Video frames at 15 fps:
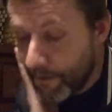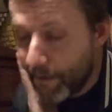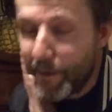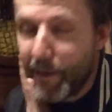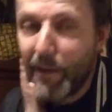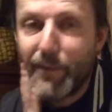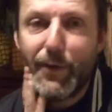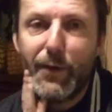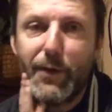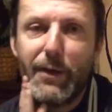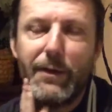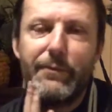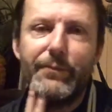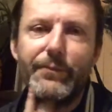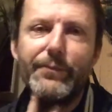
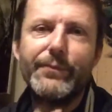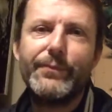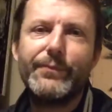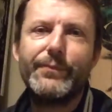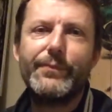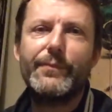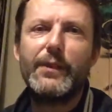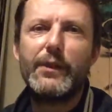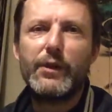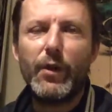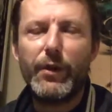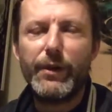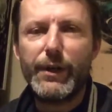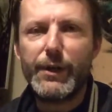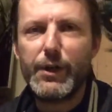fucking
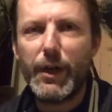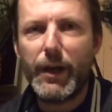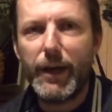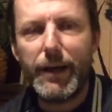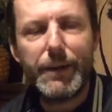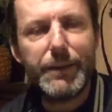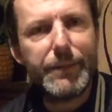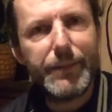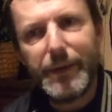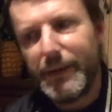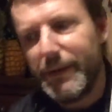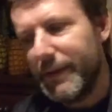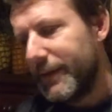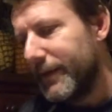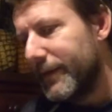designer chair,
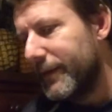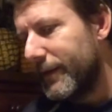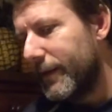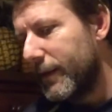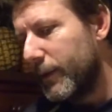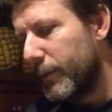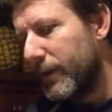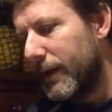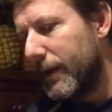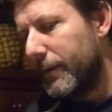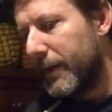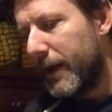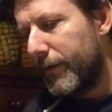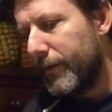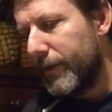and he wouldn't let
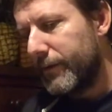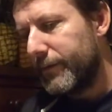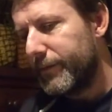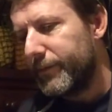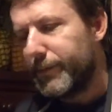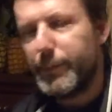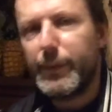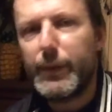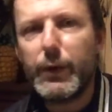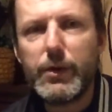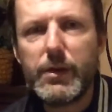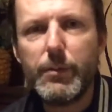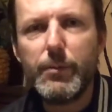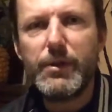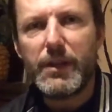me have it
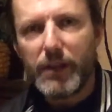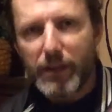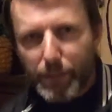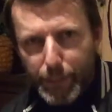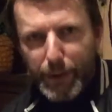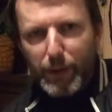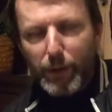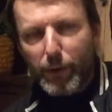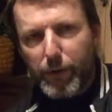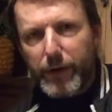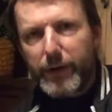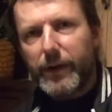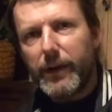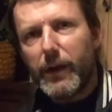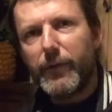because it was in the bin
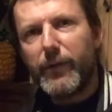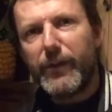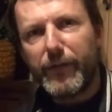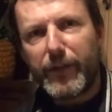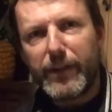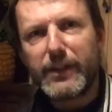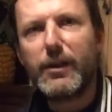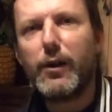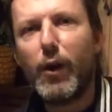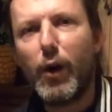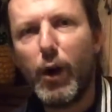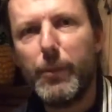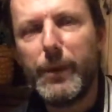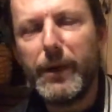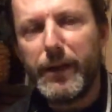already, and I've had to
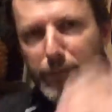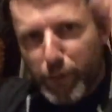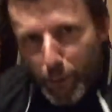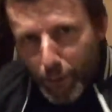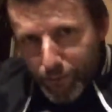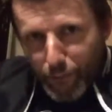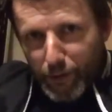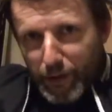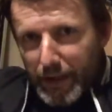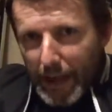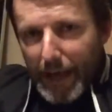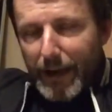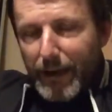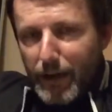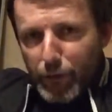climb in, do a fucking
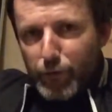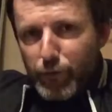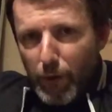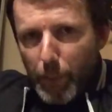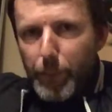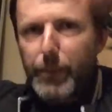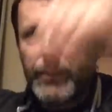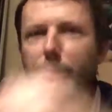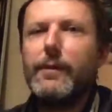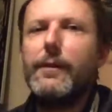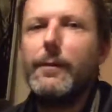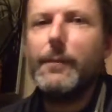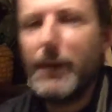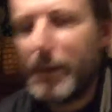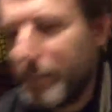hang and drop, you know
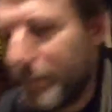what I mean?